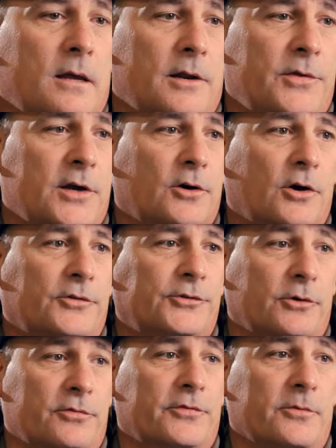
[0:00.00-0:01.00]
I think
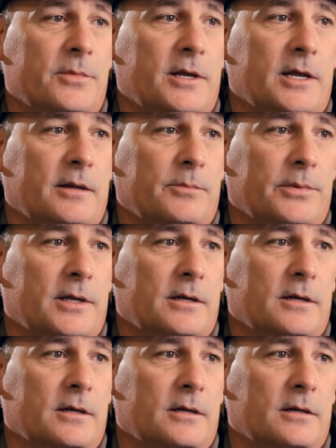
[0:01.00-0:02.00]
also for me,
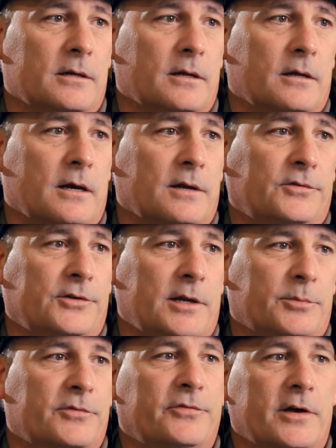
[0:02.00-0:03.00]
I
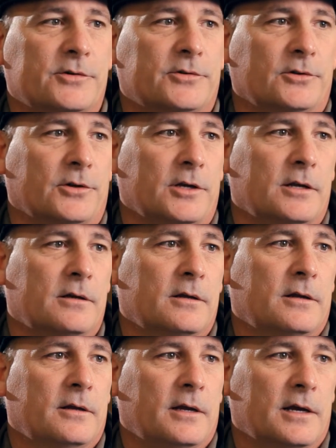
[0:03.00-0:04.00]
sing professionally
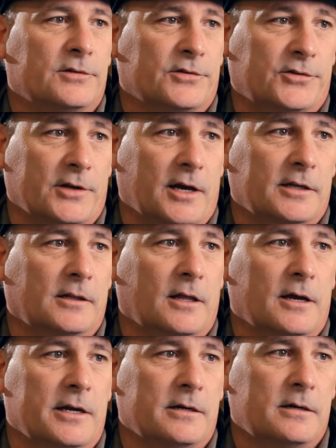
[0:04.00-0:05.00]
as a
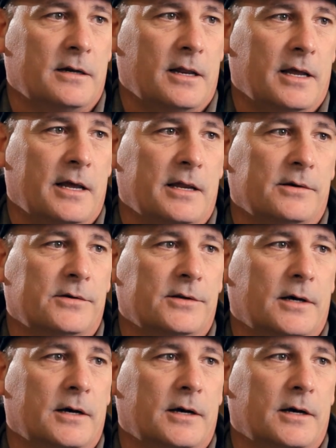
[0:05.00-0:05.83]
sideline, and